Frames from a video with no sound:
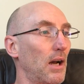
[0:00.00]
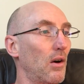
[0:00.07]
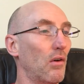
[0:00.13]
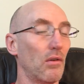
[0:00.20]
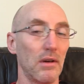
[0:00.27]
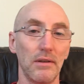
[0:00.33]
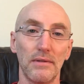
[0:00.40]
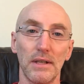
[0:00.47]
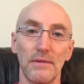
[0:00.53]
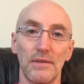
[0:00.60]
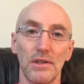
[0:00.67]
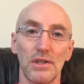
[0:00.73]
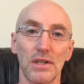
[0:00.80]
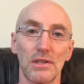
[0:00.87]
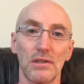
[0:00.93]
Or even if
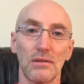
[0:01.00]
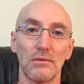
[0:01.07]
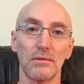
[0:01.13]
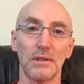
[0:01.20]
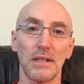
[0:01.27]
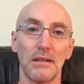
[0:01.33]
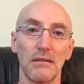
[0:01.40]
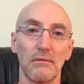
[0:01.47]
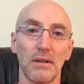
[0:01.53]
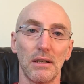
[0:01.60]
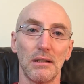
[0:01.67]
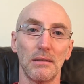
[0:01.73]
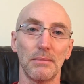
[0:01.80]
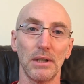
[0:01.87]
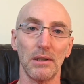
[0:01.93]
you're just an ordinary
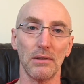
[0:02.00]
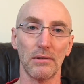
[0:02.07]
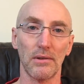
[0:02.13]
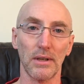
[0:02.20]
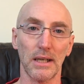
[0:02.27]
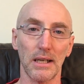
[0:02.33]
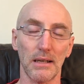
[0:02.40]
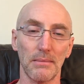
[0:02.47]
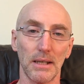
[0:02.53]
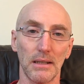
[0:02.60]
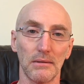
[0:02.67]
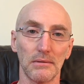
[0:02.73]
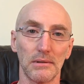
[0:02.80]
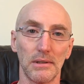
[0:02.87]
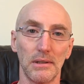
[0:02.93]
runner, but you're thinking
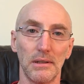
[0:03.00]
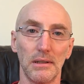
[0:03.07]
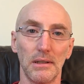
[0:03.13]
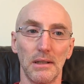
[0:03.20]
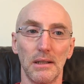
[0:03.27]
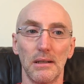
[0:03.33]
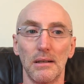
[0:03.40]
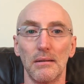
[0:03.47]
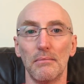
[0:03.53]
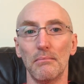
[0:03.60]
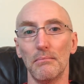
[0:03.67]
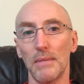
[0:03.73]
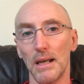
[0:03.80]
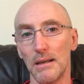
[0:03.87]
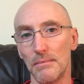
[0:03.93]
about
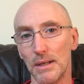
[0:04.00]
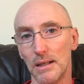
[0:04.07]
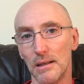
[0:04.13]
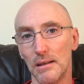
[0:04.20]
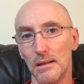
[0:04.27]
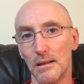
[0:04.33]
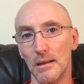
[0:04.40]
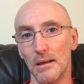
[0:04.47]
maybe